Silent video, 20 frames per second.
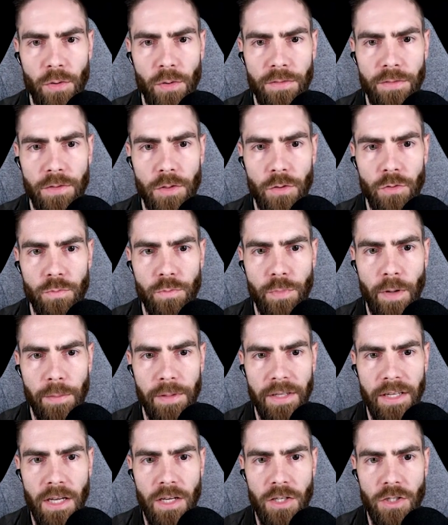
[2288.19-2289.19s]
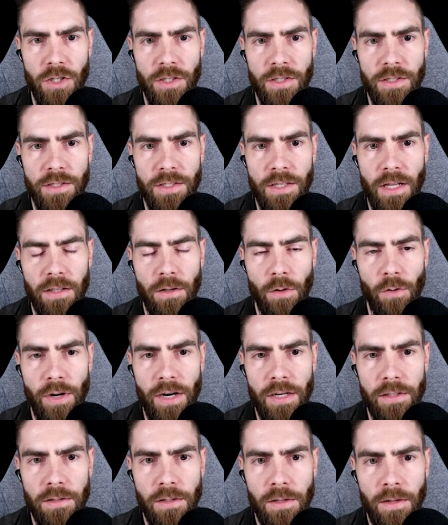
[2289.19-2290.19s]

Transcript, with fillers: reviewed publications. Is that correct?